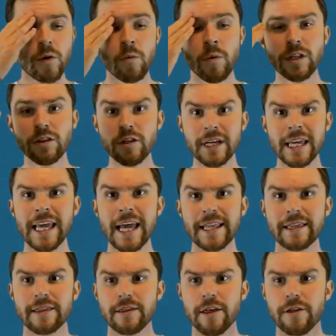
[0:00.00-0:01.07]
when looking
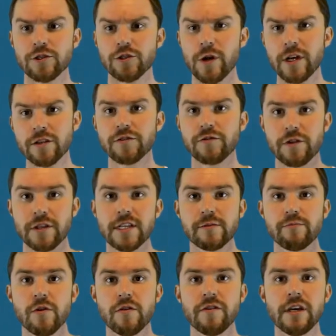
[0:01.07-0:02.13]
at the trailers for
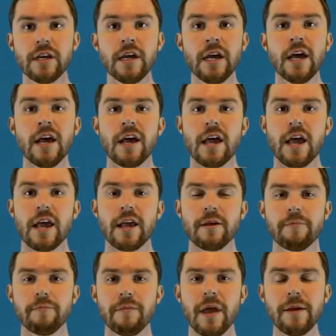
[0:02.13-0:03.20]
this movie,
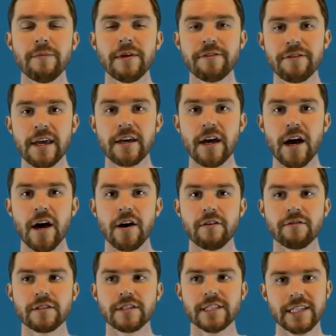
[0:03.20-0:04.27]
it made me think
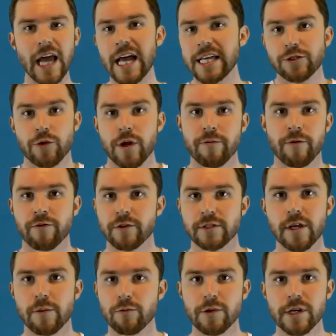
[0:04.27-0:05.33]
of Skyscraper for
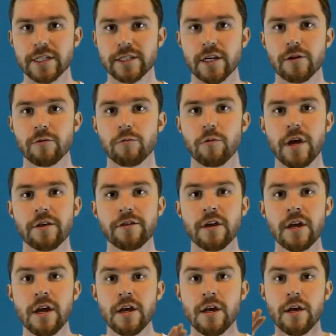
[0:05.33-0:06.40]
some reason, with
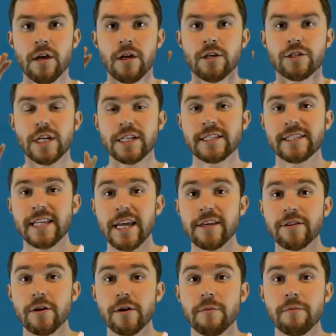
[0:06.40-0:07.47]
Jason
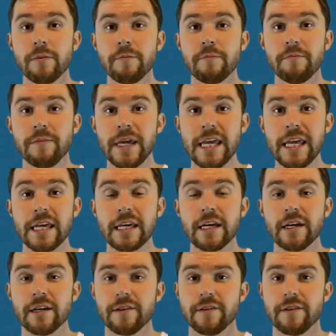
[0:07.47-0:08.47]
Statham being